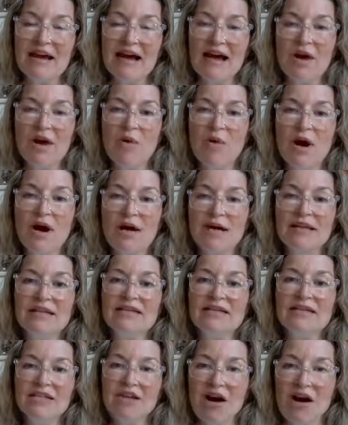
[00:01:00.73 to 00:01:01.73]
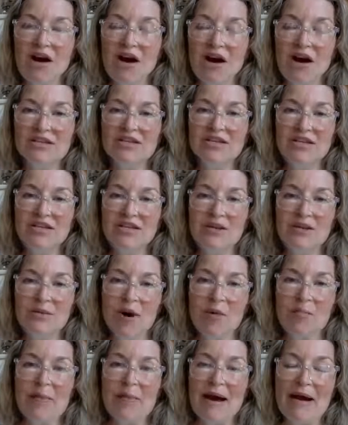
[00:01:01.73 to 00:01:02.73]
I want to talk to you
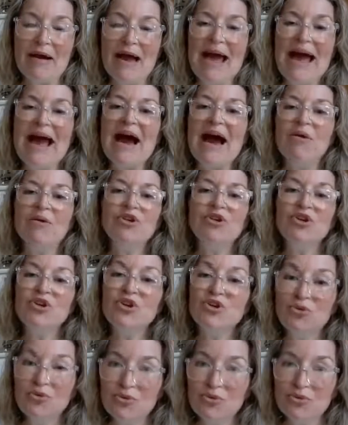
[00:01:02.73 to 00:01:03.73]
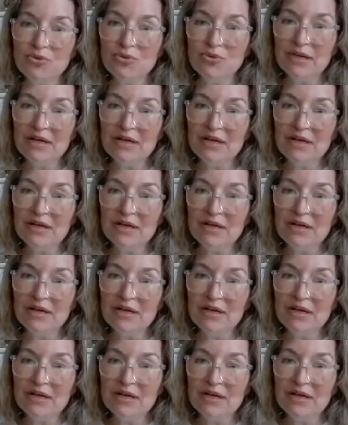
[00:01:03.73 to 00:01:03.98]
about how you